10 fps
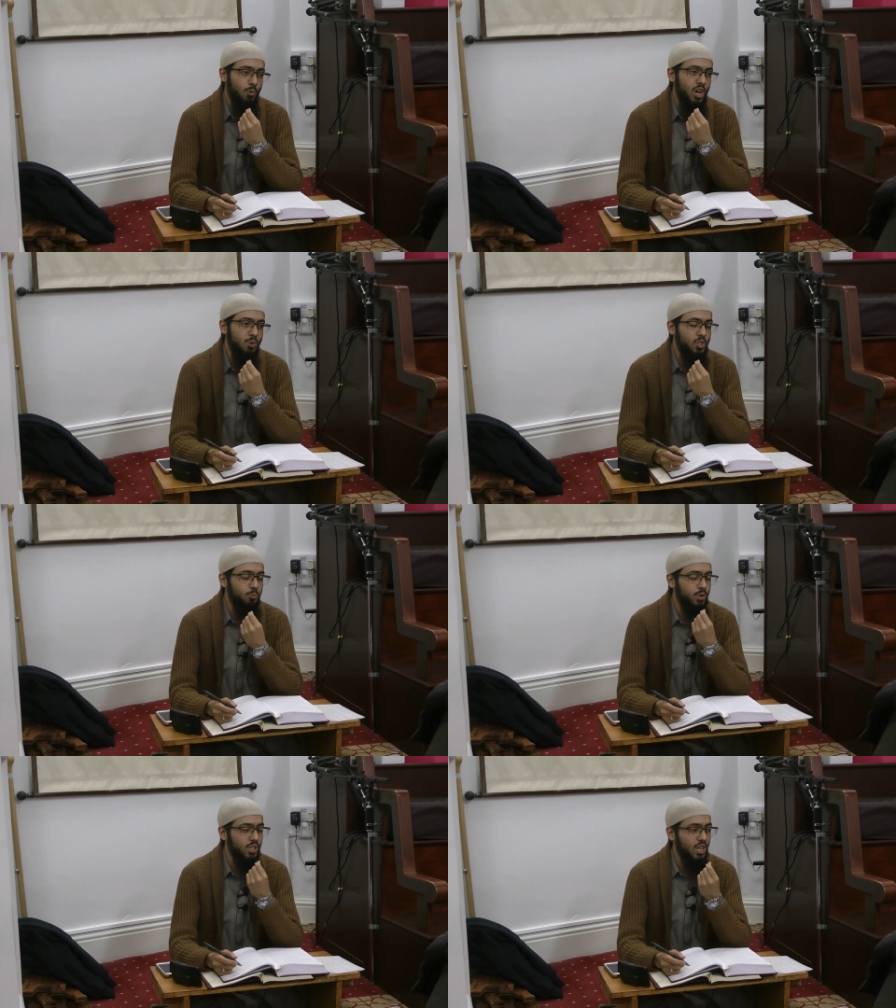word which
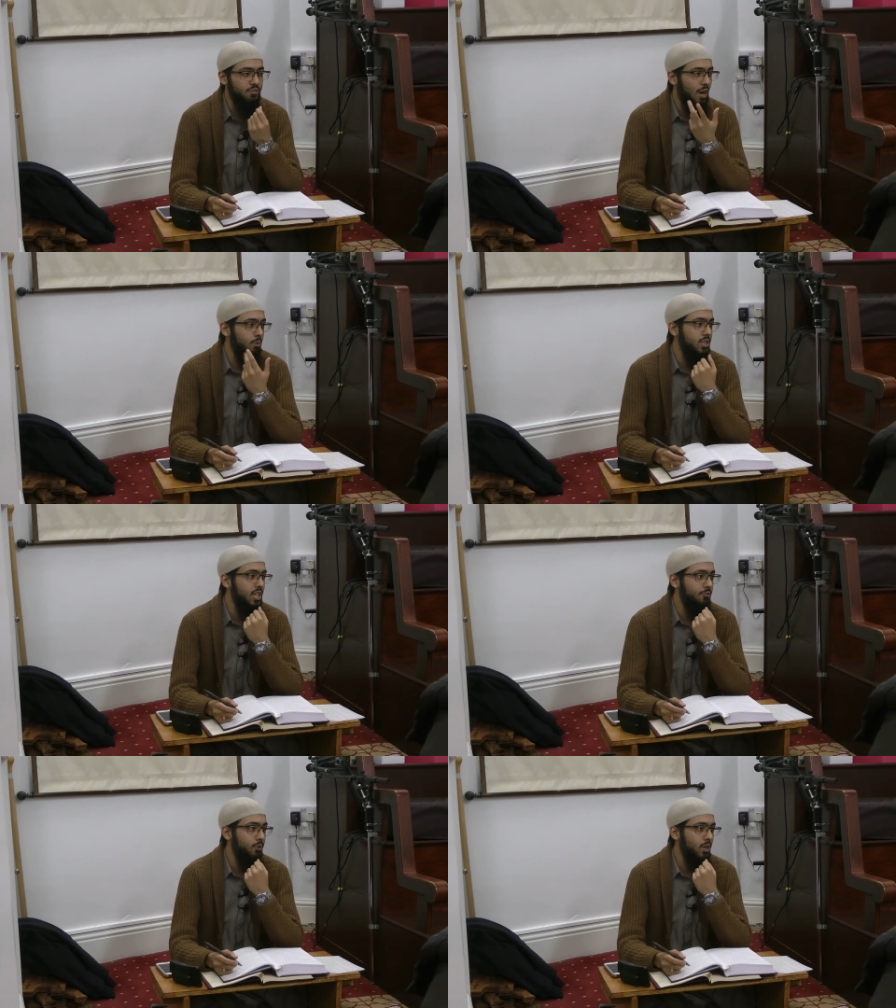preserved our
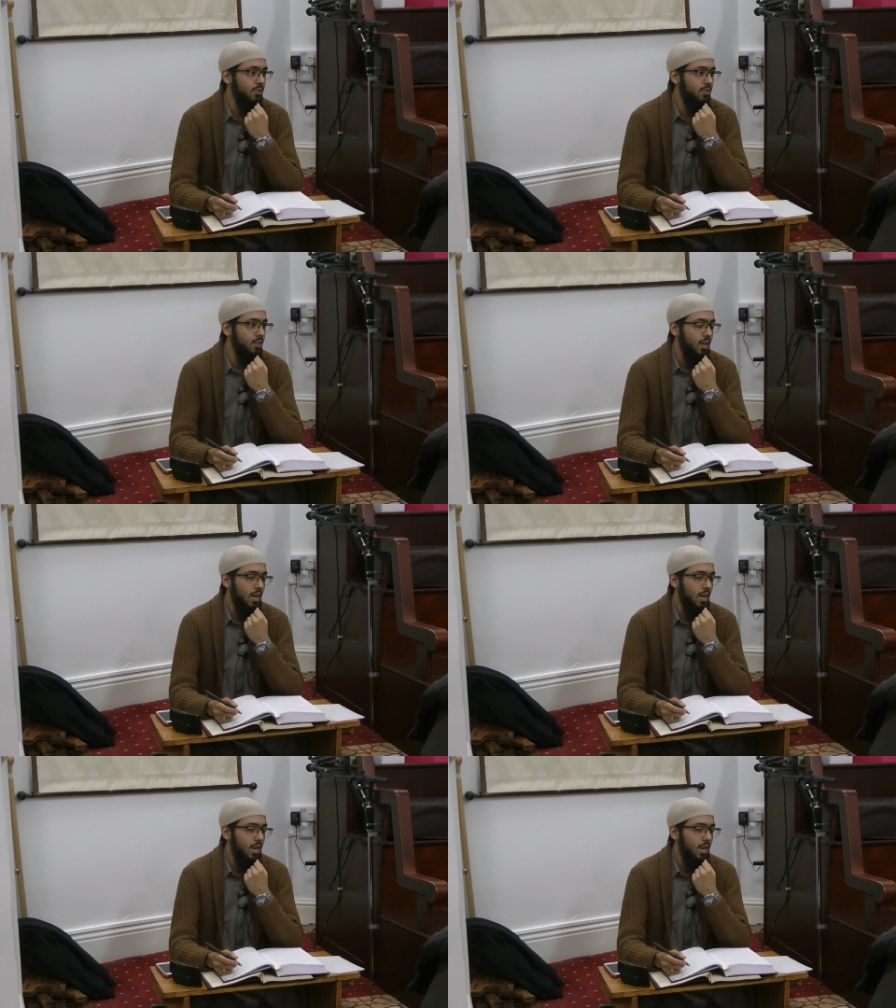deen for us